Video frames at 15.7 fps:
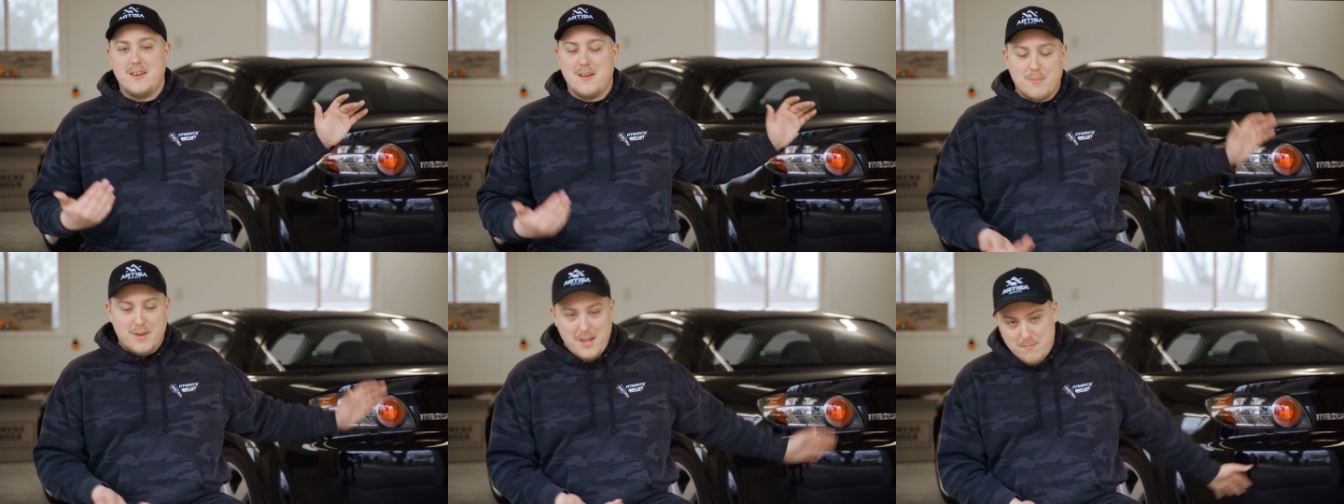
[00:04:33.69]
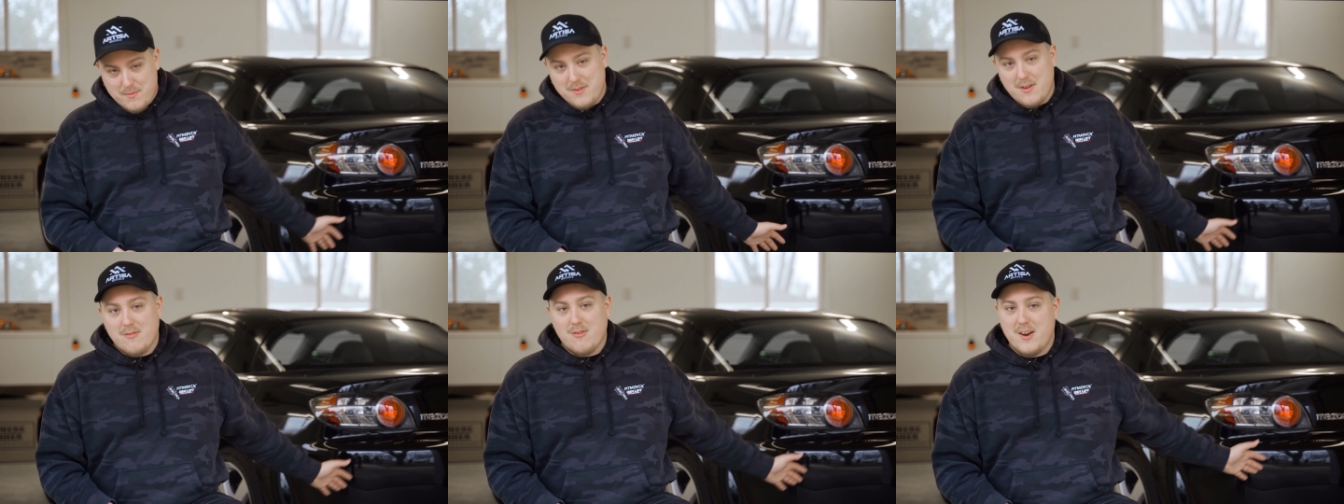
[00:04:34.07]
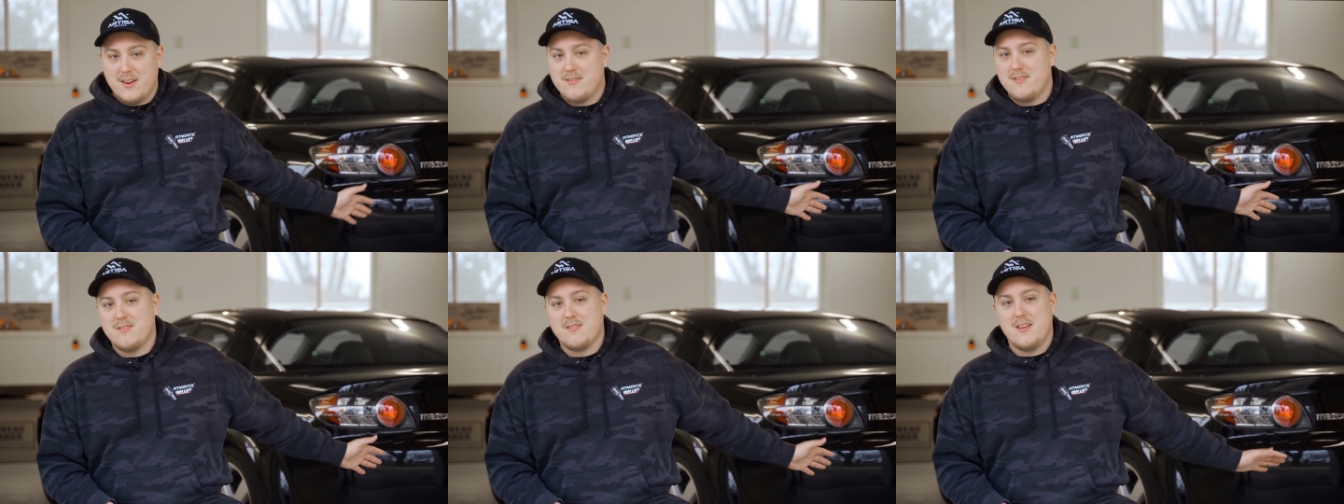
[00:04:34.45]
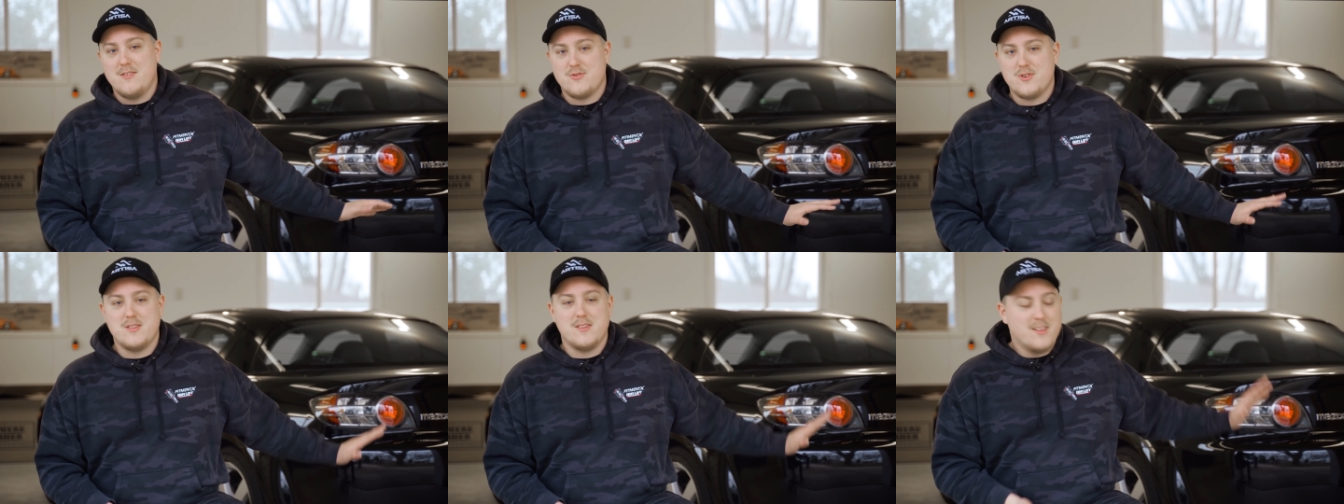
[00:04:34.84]
I'm keeping that Renesis
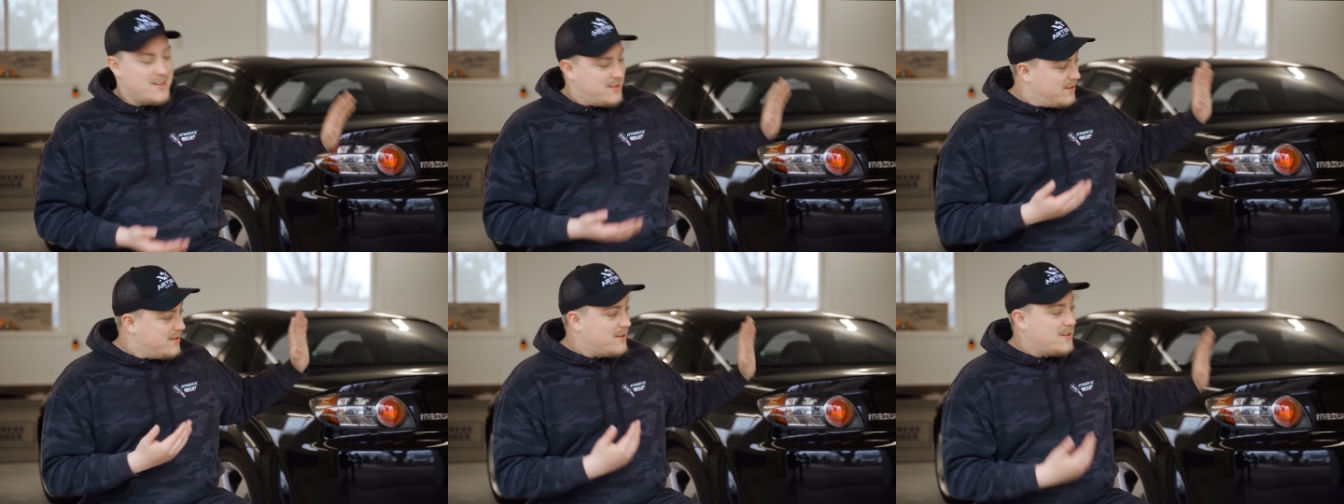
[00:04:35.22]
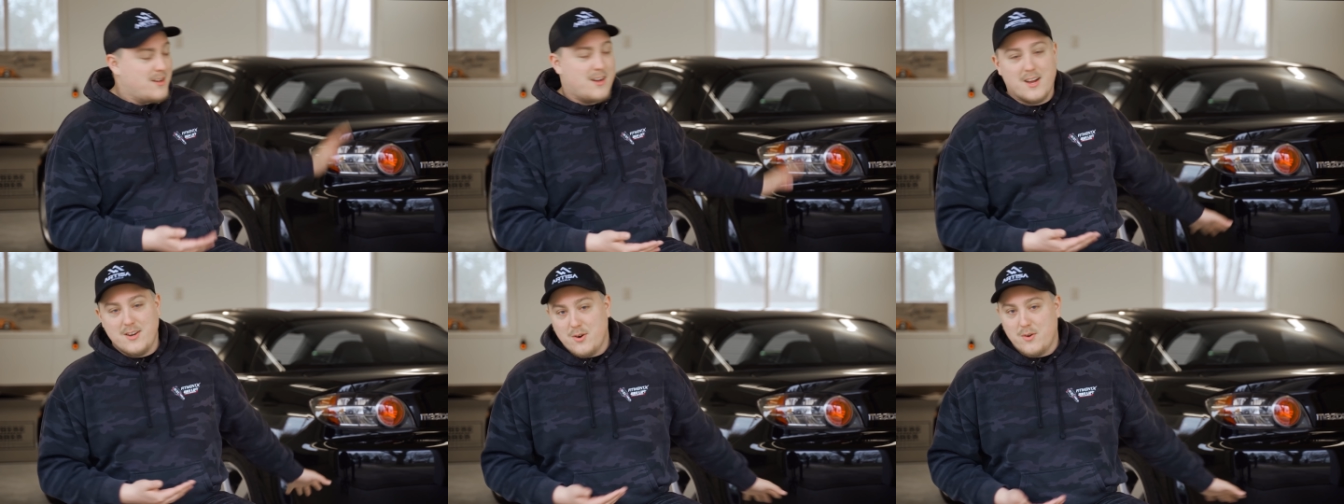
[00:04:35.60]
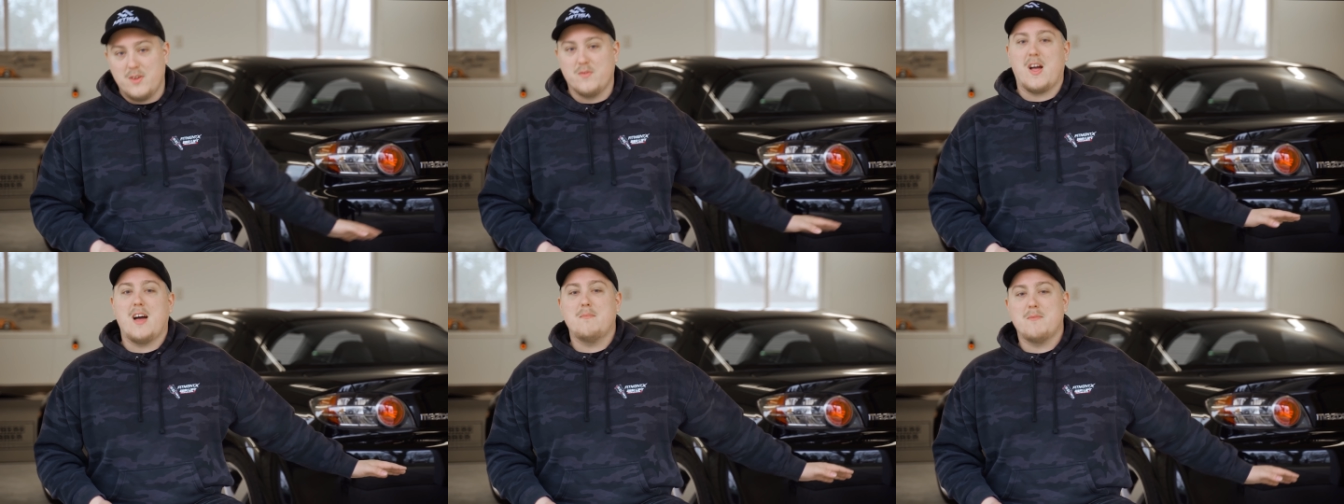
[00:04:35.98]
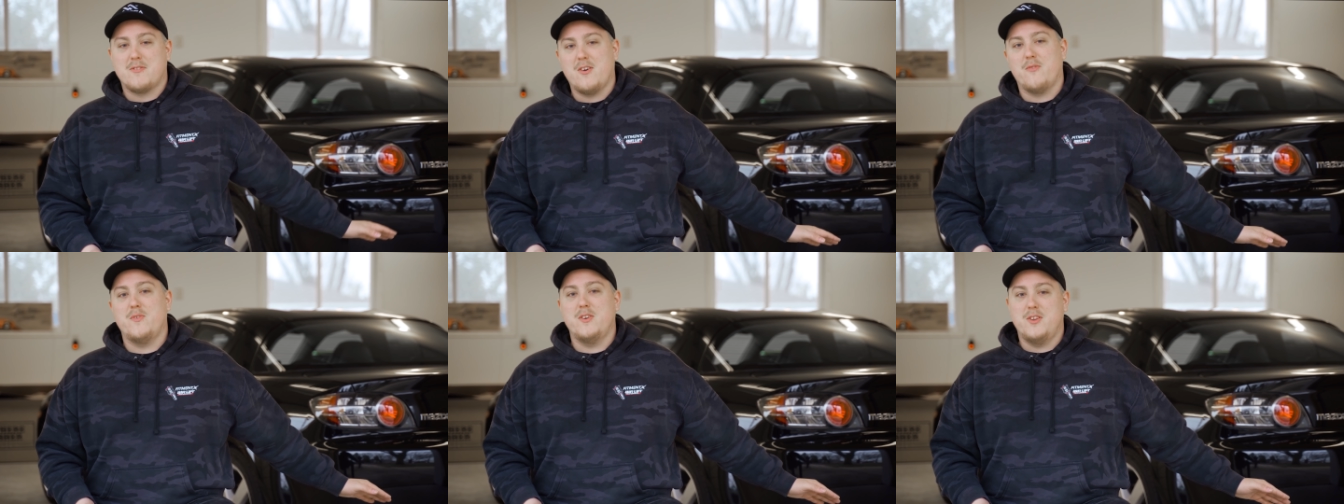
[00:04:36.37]
engine. I know what I've gotten myself